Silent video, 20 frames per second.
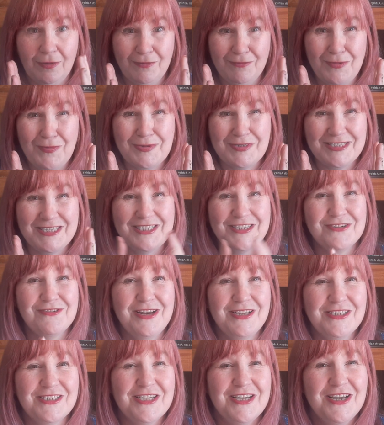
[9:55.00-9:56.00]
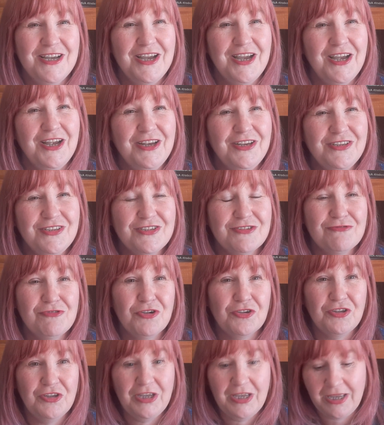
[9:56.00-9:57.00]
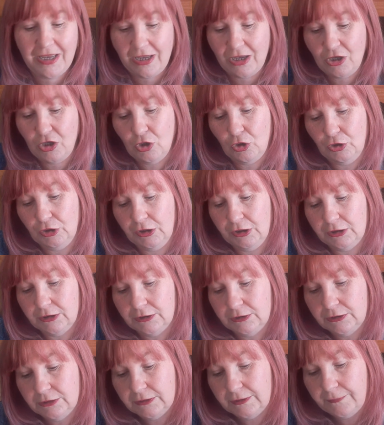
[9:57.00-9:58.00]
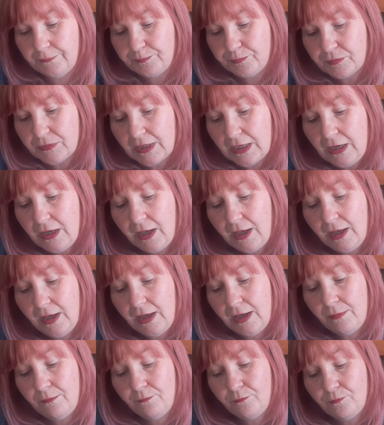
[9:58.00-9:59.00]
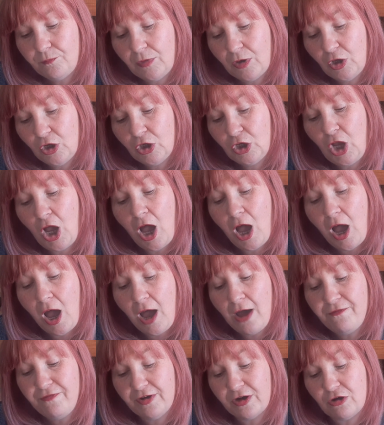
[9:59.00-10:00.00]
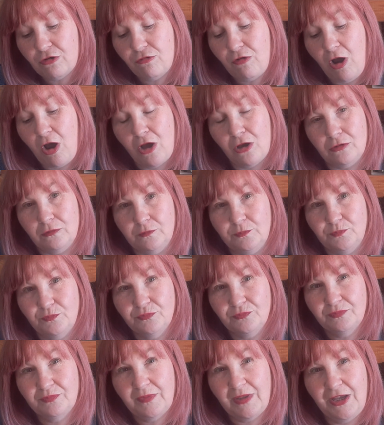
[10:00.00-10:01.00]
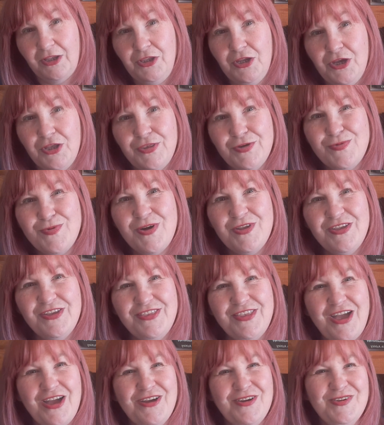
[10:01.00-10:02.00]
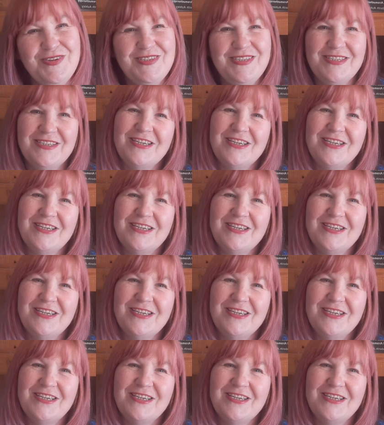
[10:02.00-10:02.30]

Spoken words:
Robert Tisserand and Rodney Young. Carvacrol. Another one of those